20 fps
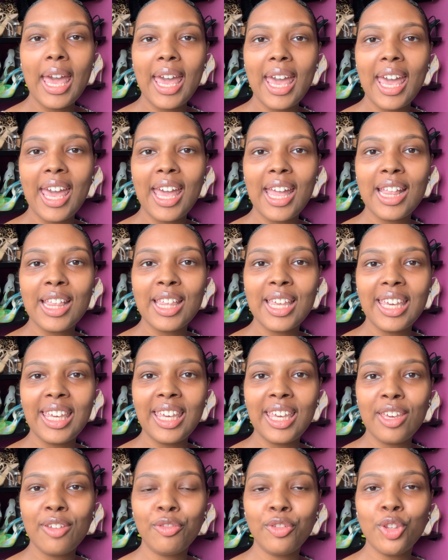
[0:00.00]
And
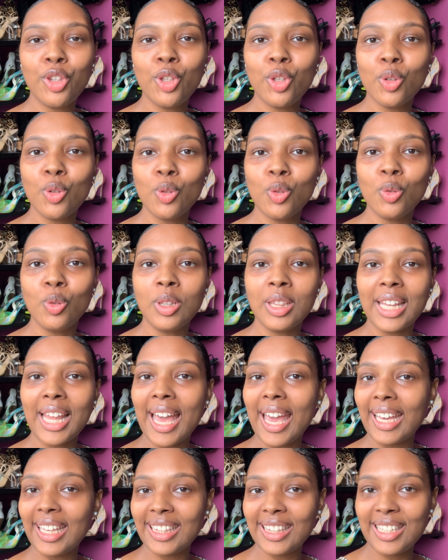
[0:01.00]
if you
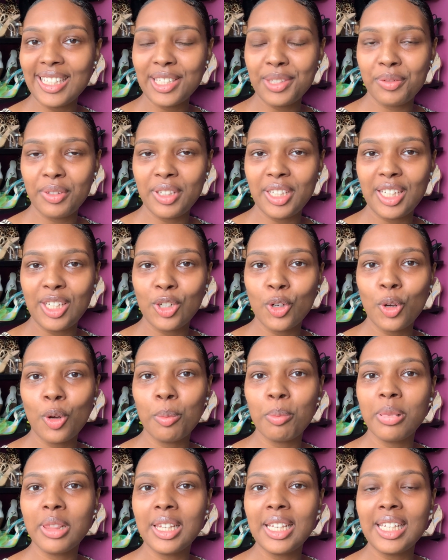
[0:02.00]
like this
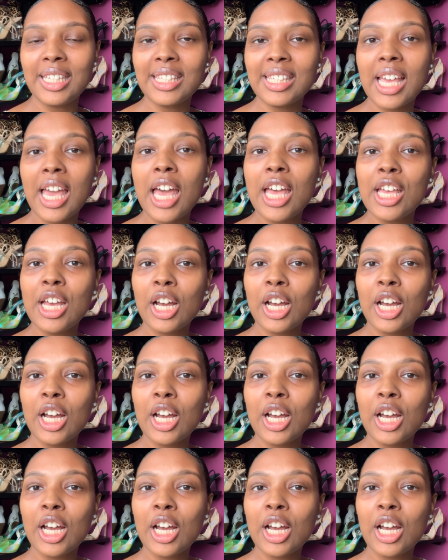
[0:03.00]
video, please